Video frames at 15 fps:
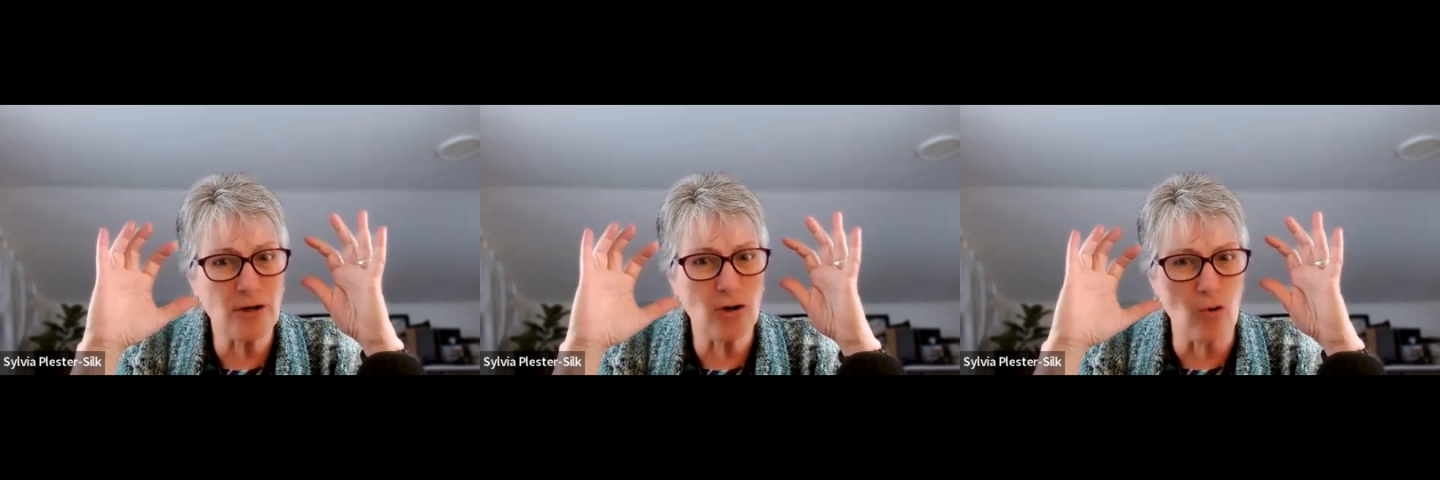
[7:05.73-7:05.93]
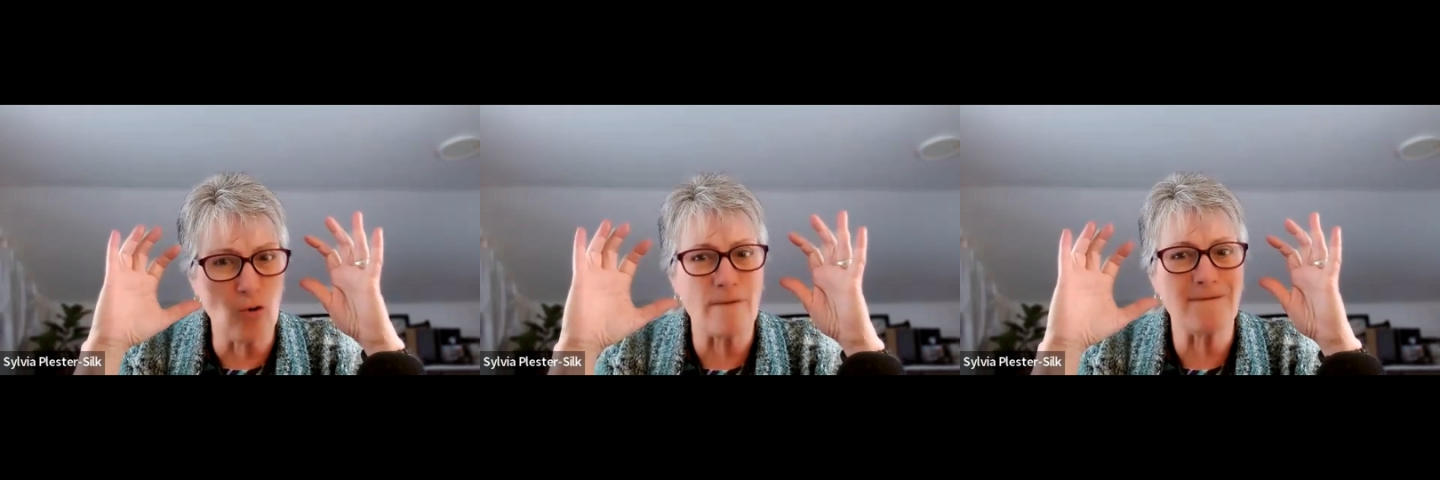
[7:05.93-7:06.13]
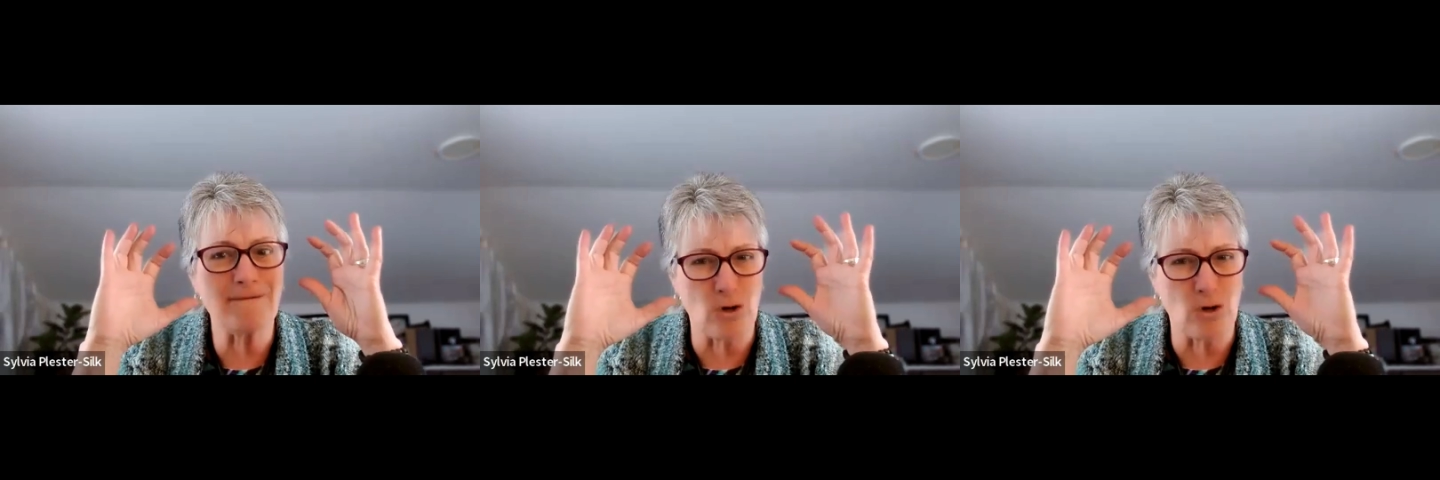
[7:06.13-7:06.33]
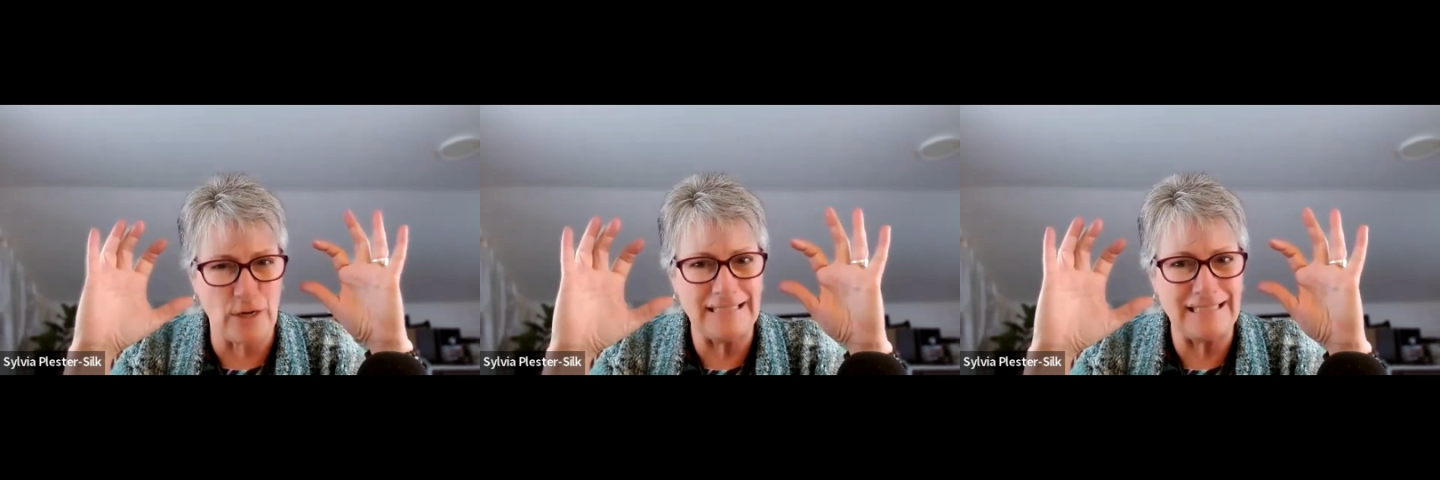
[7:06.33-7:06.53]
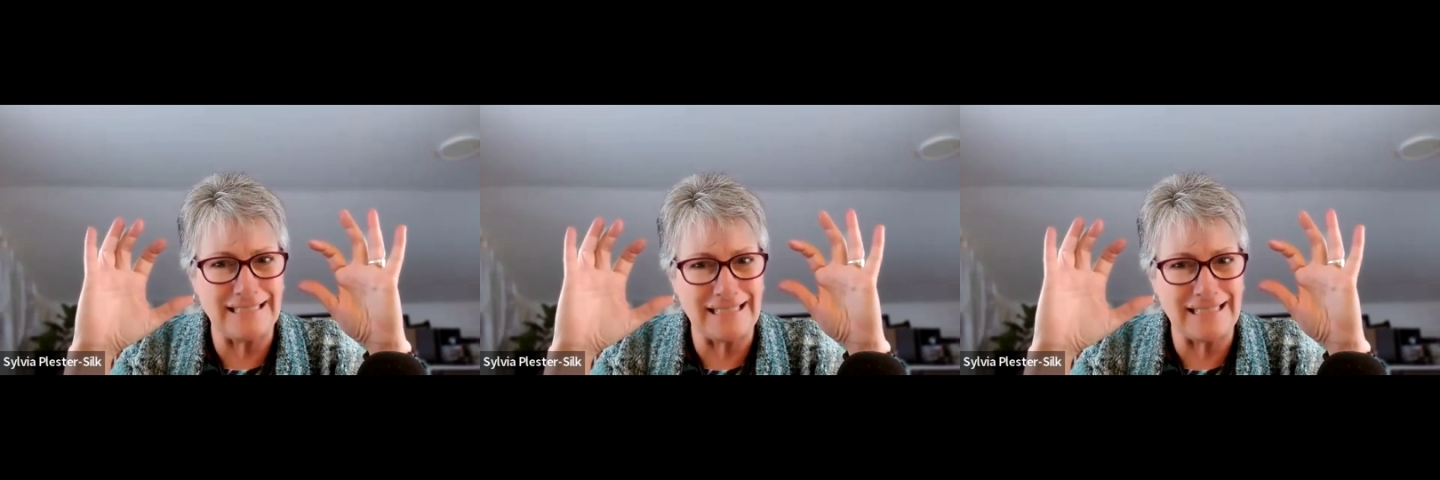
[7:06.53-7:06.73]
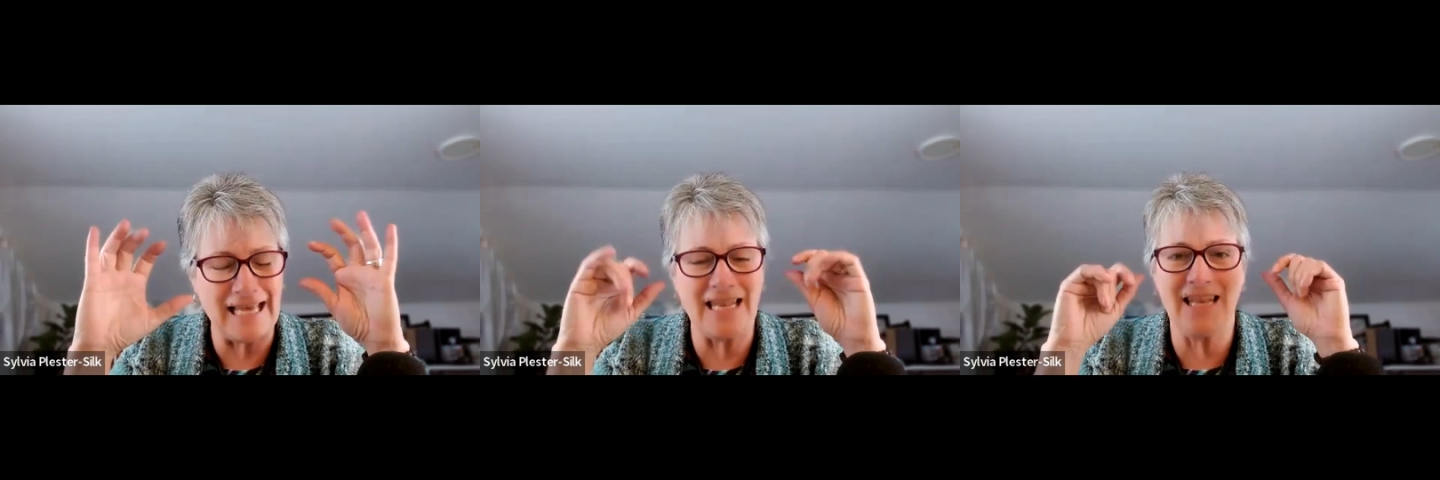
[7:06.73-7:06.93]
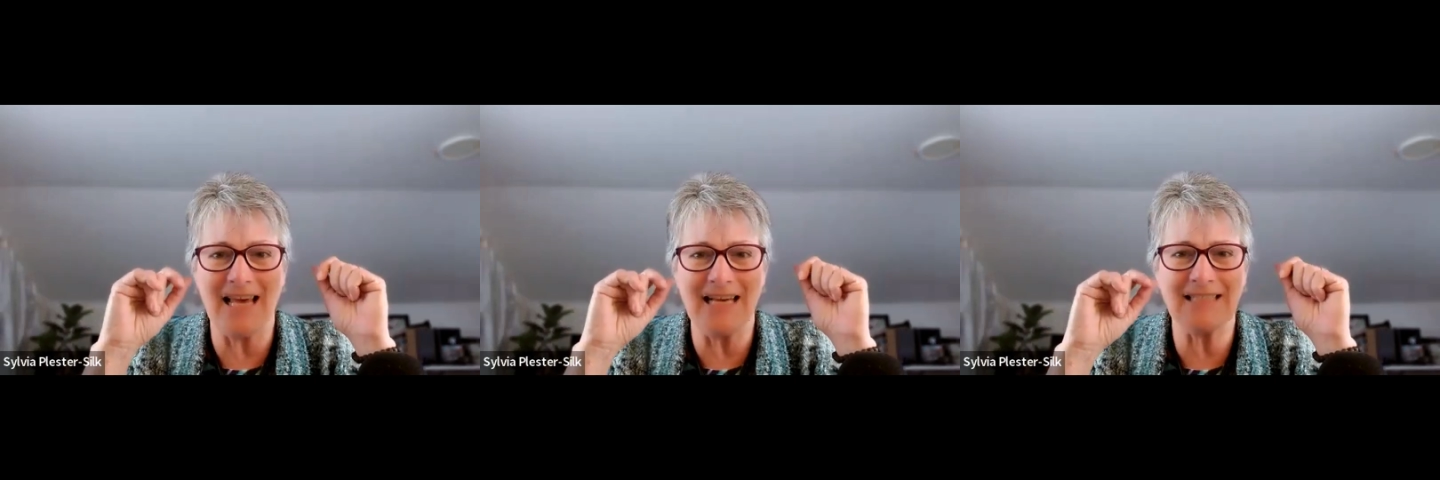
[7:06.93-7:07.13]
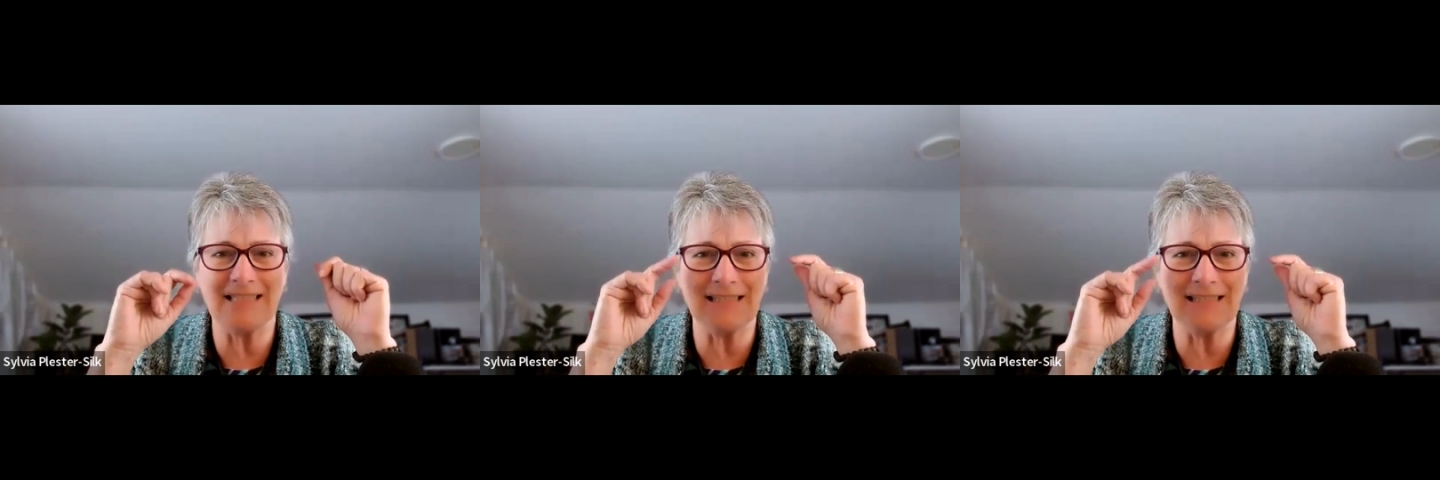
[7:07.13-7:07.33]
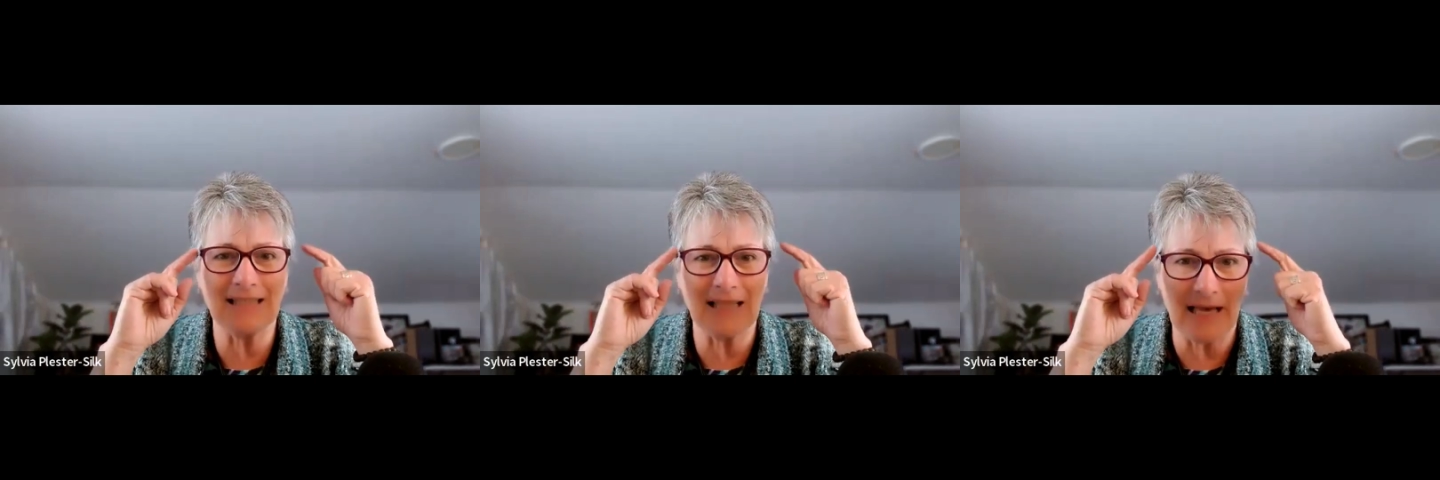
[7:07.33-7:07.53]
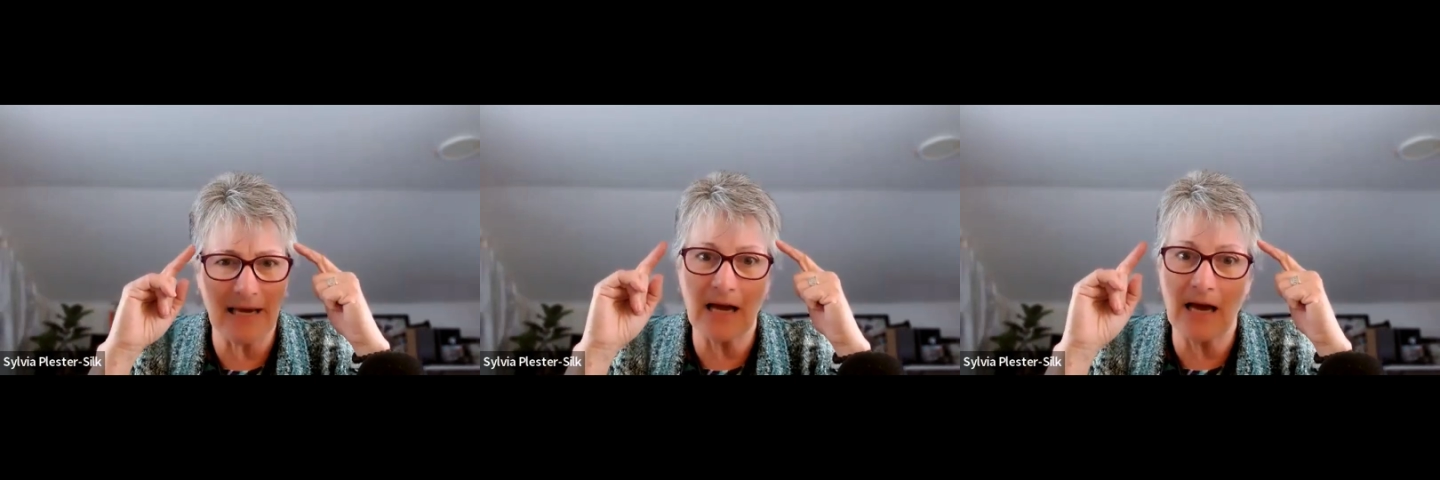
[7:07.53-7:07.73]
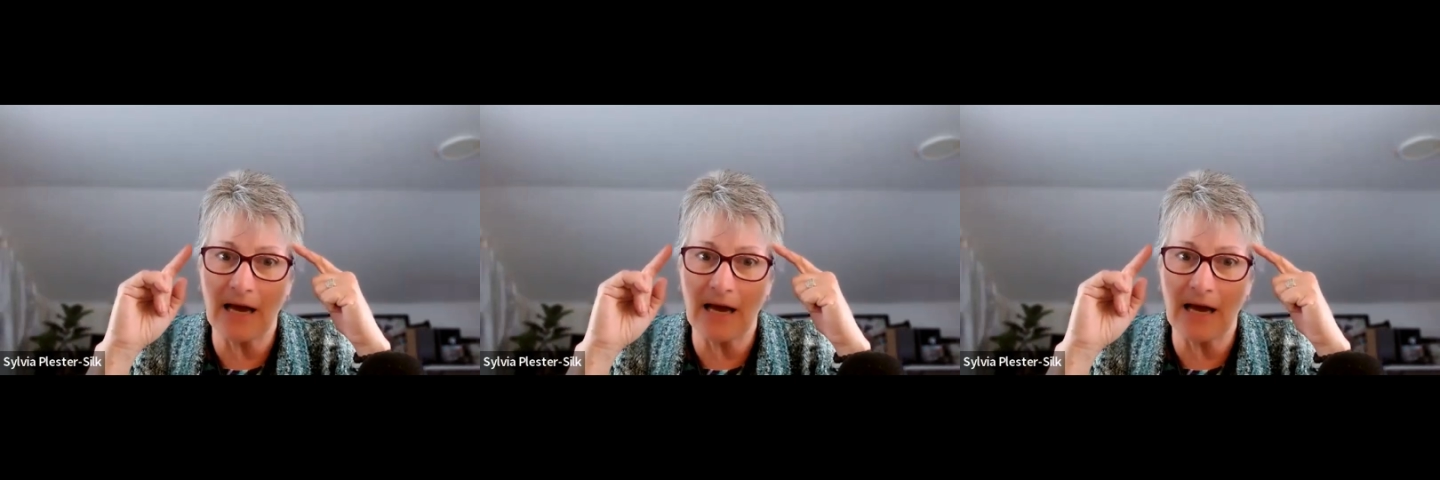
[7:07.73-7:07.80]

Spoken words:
your friend unless it's like,